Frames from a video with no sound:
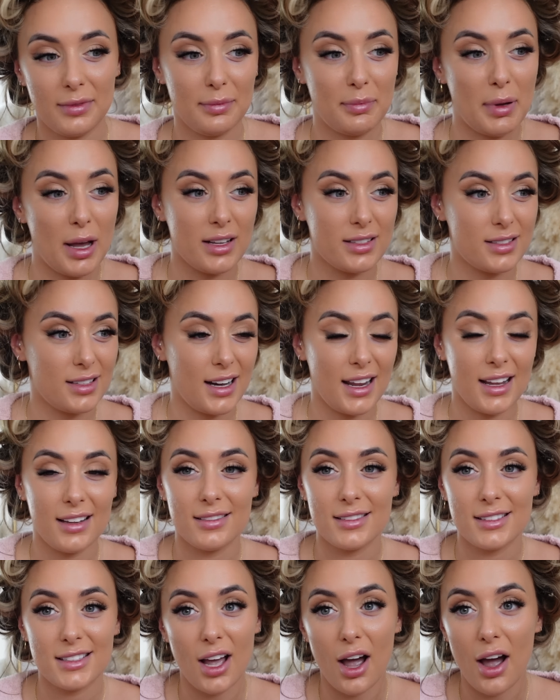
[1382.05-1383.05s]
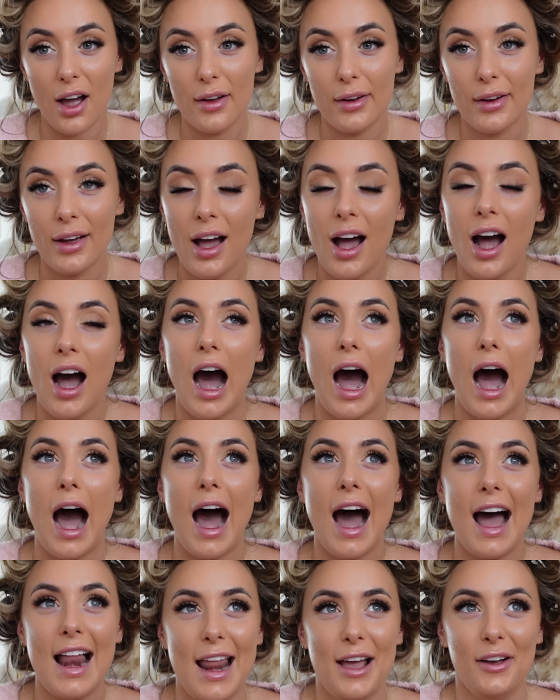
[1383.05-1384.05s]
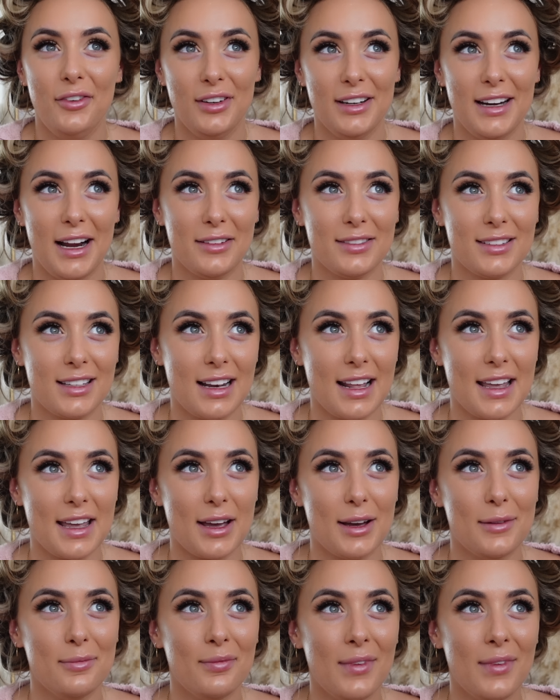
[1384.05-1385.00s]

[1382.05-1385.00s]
person in, so I left it down to Liam.